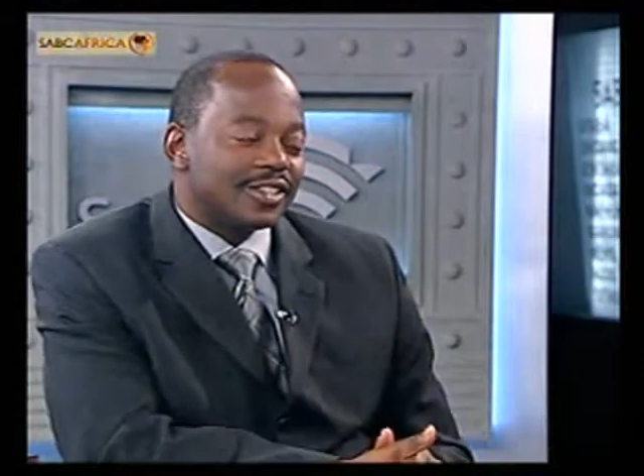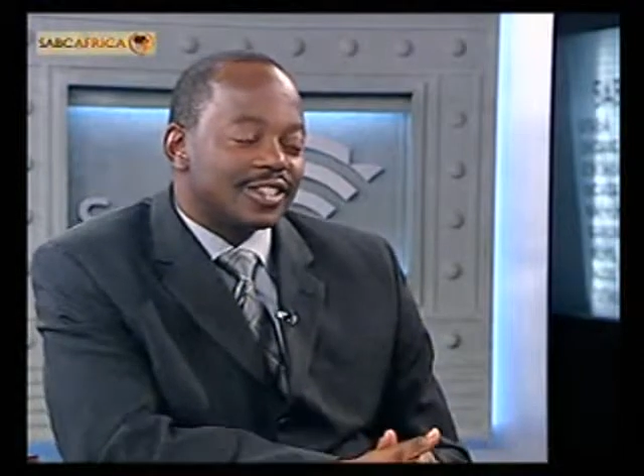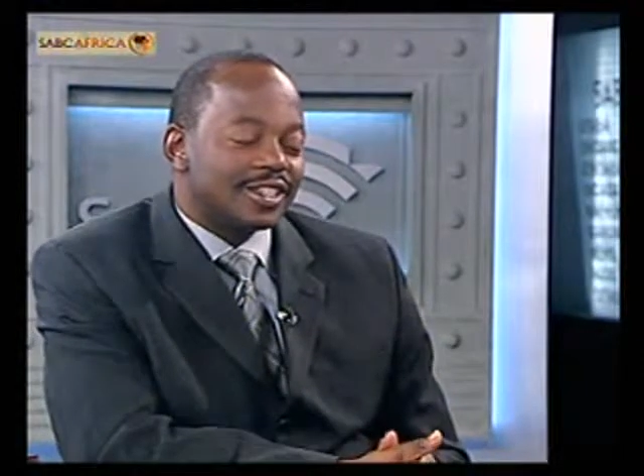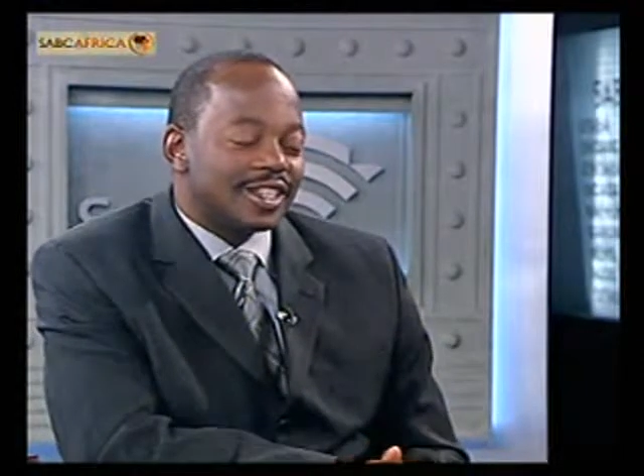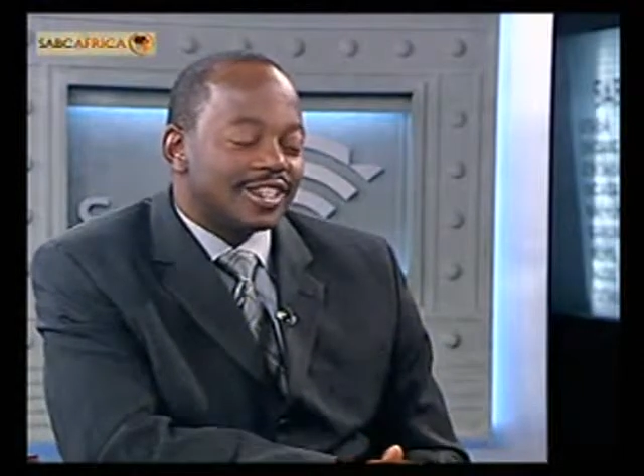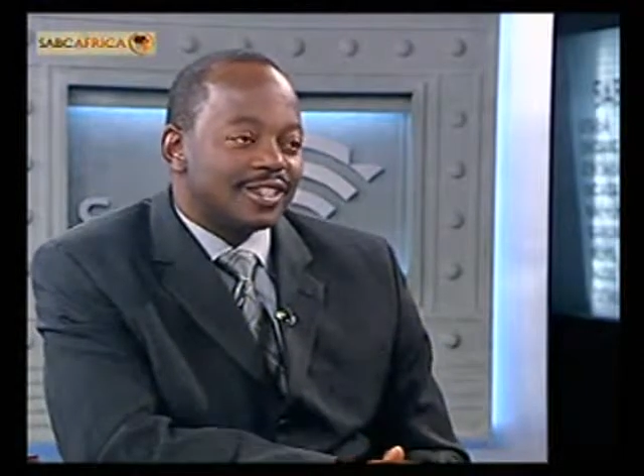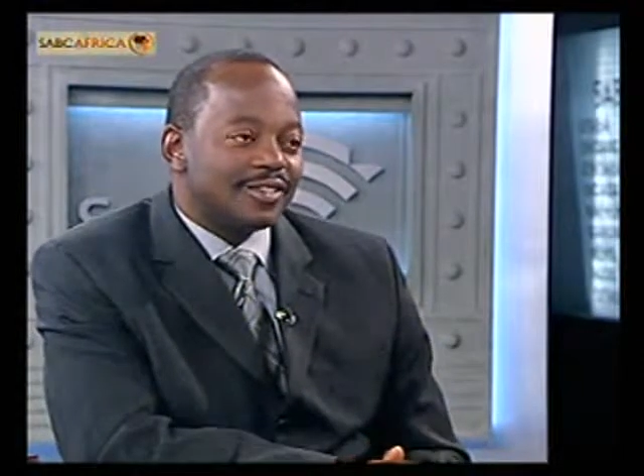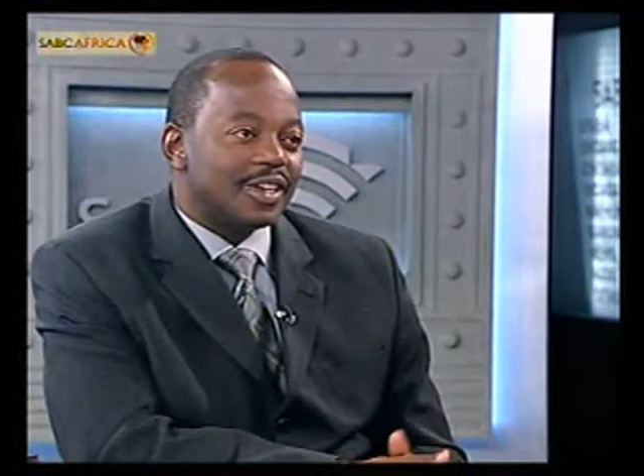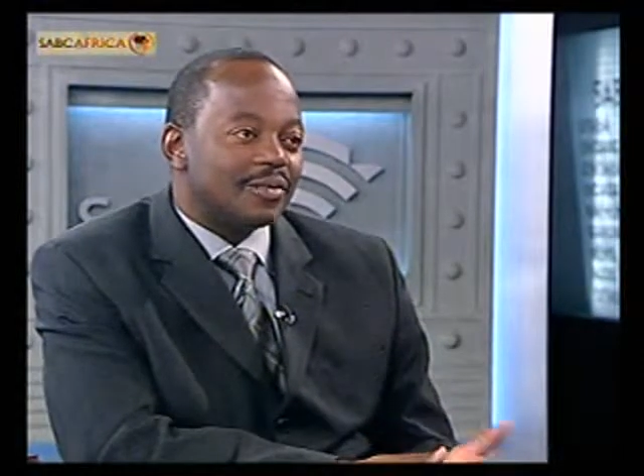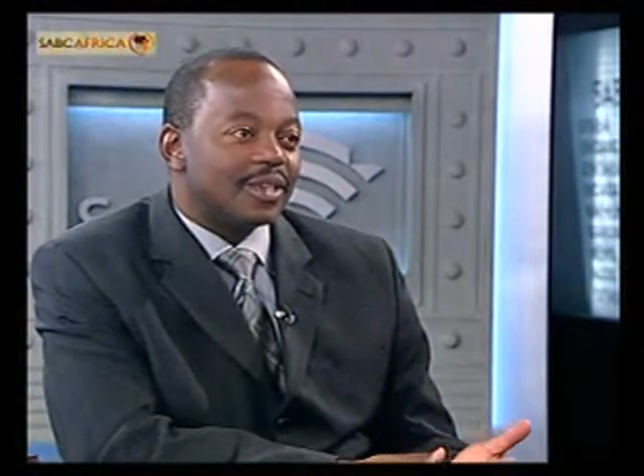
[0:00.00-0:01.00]
the
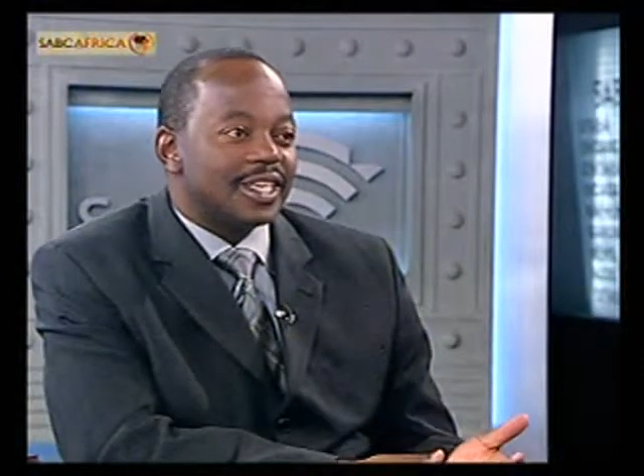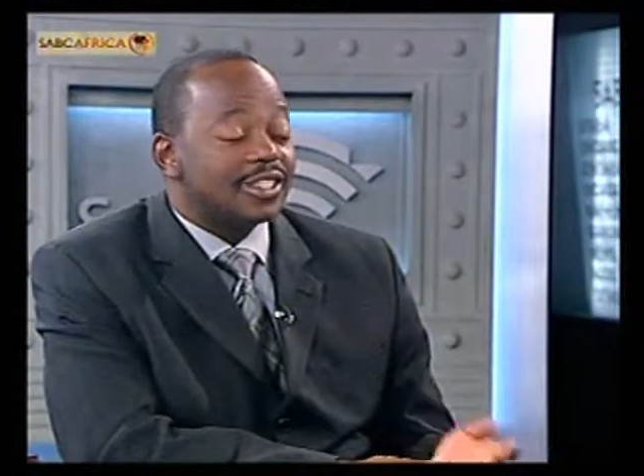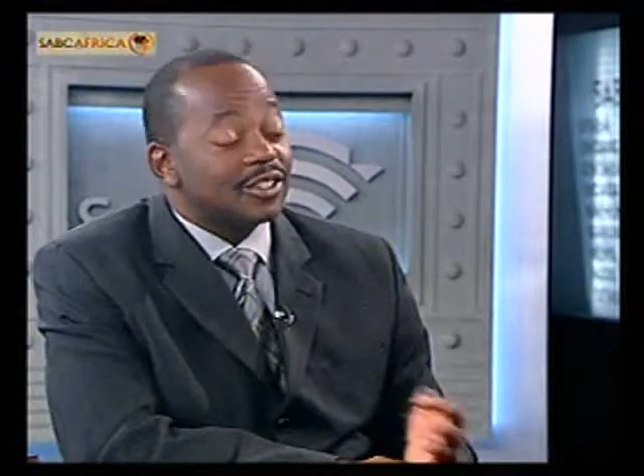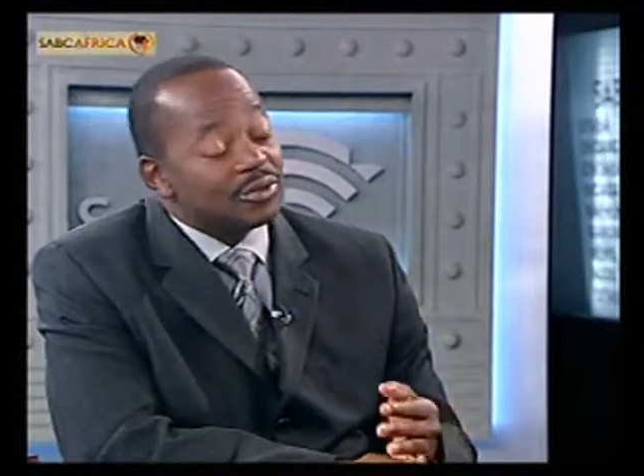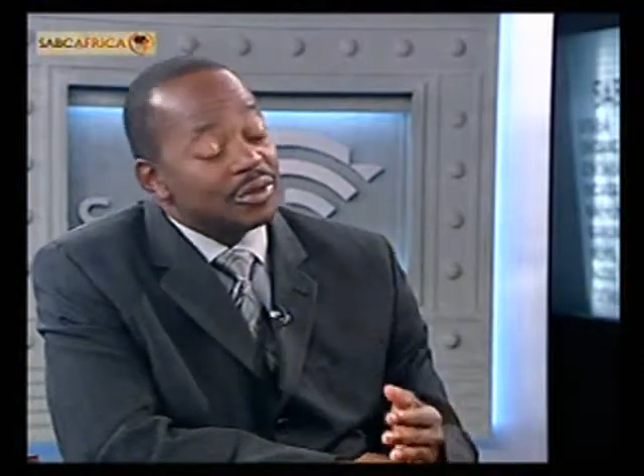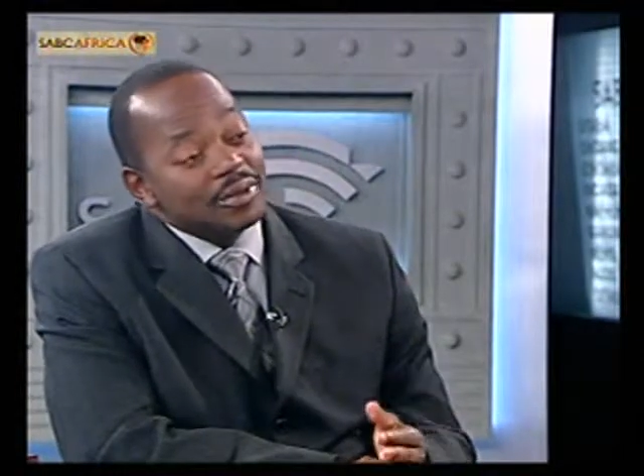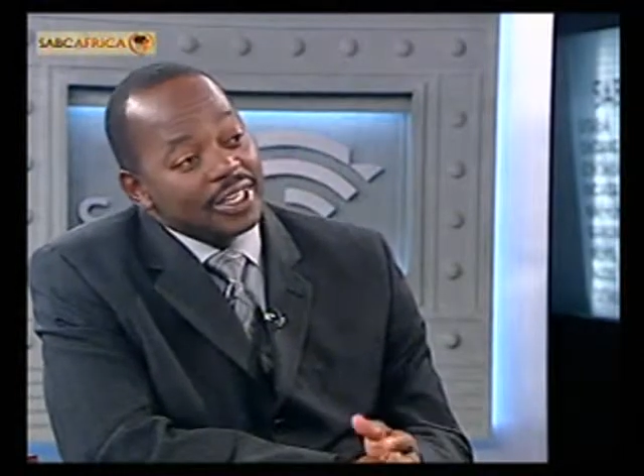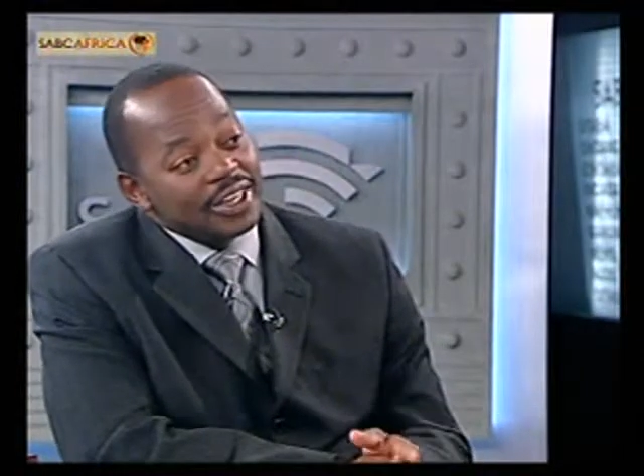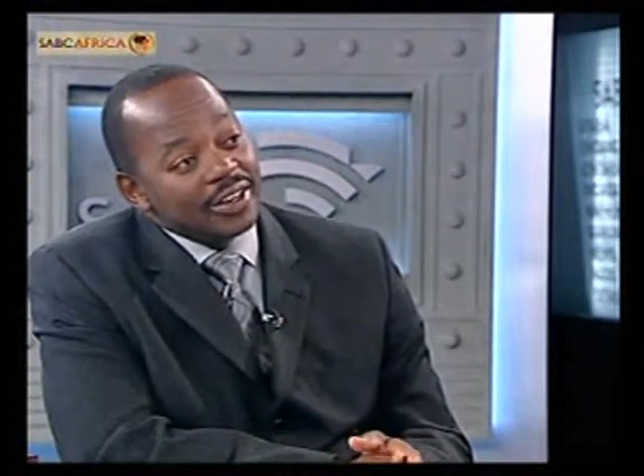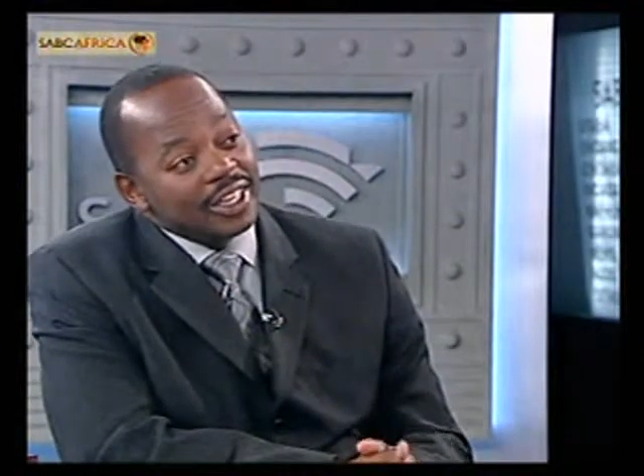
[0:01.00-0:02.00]
developing nations where
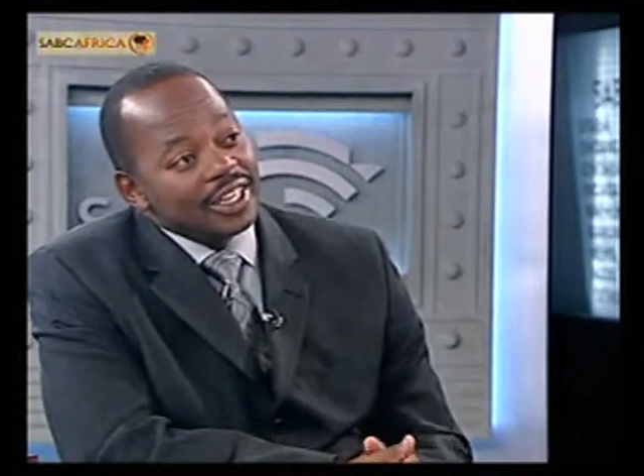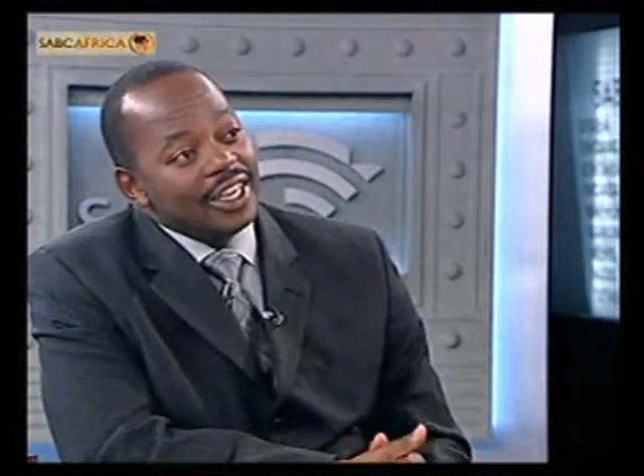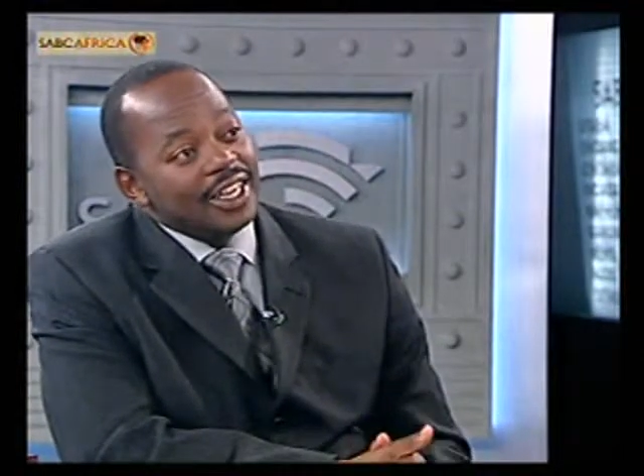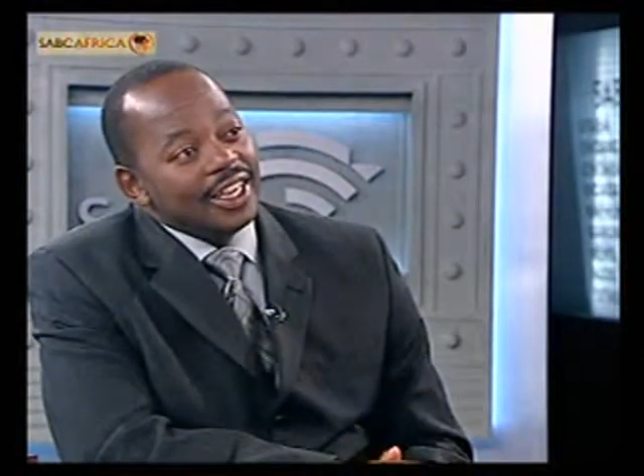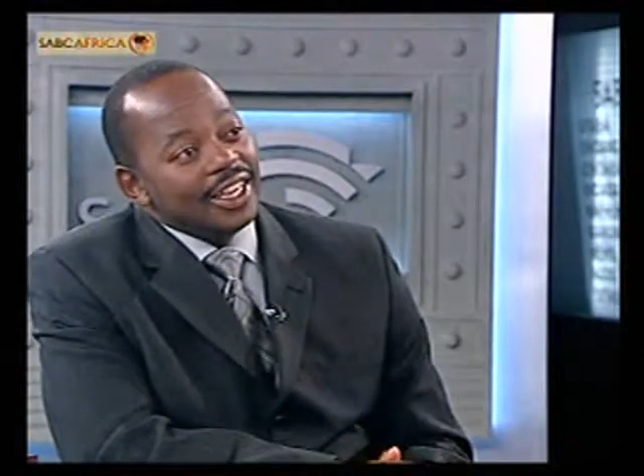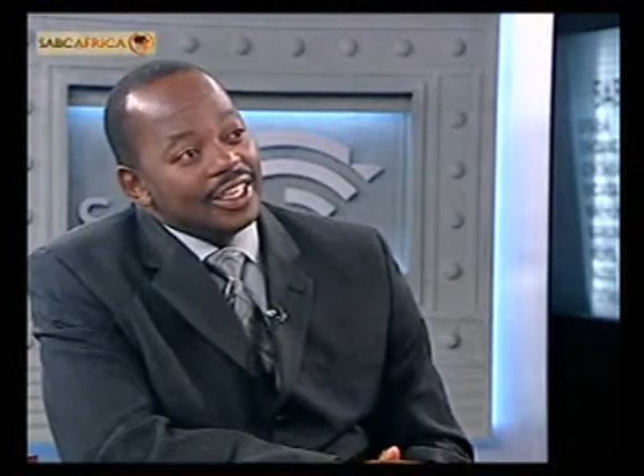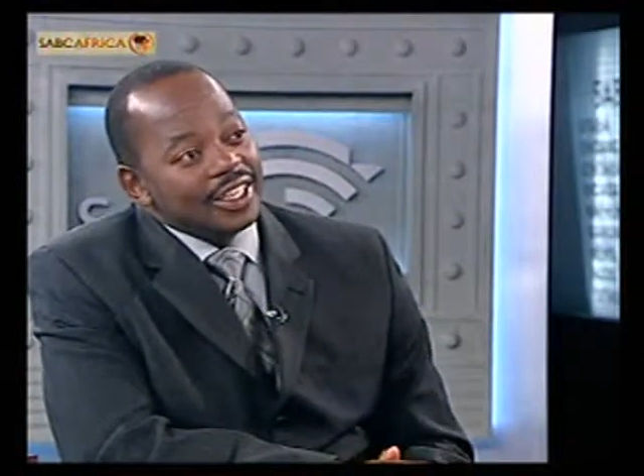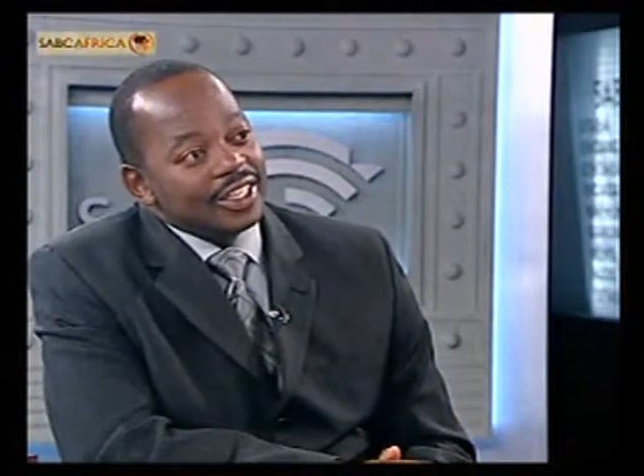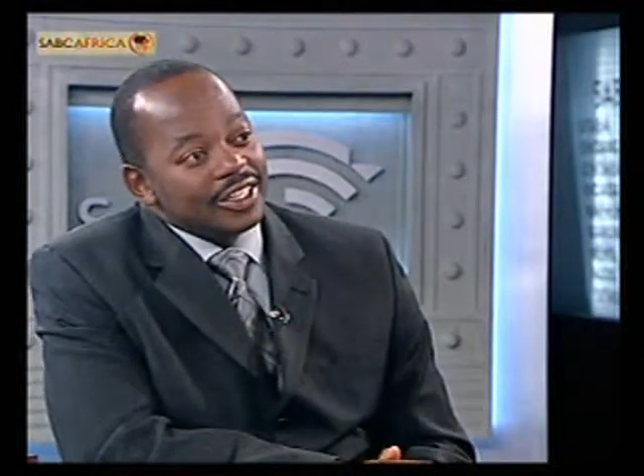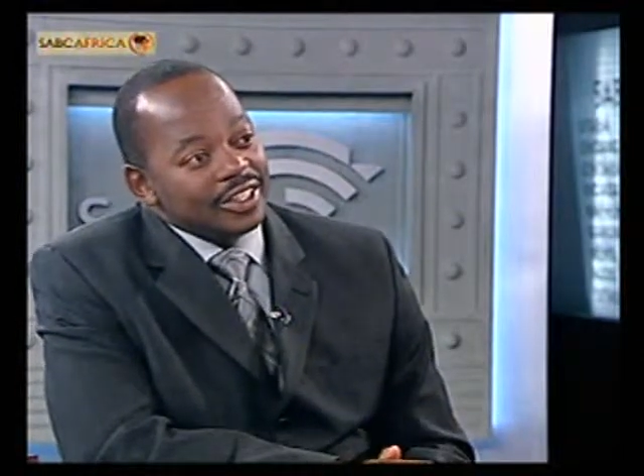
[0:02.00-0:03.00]
malaria uh,
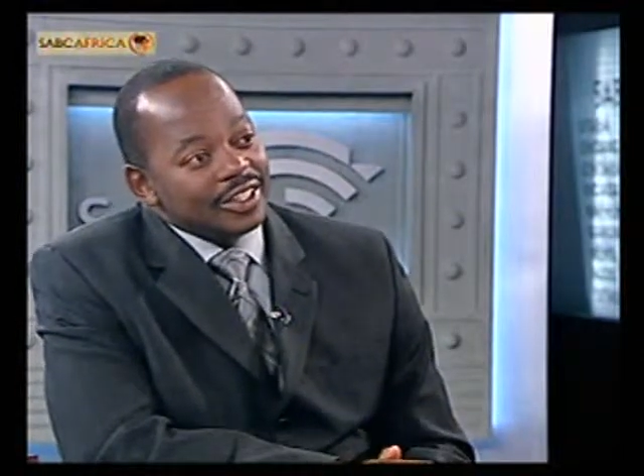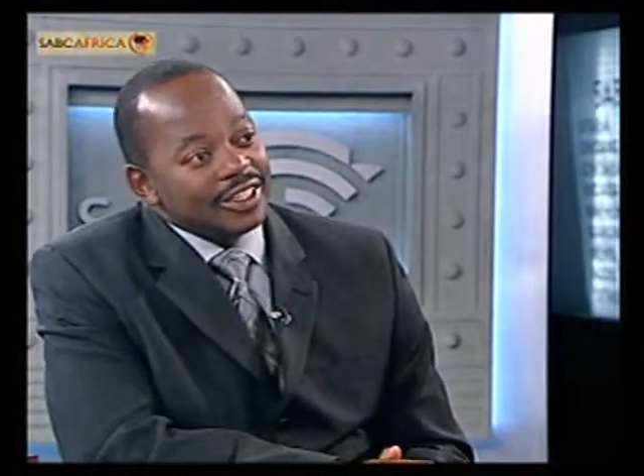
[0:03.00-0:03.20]
occurs?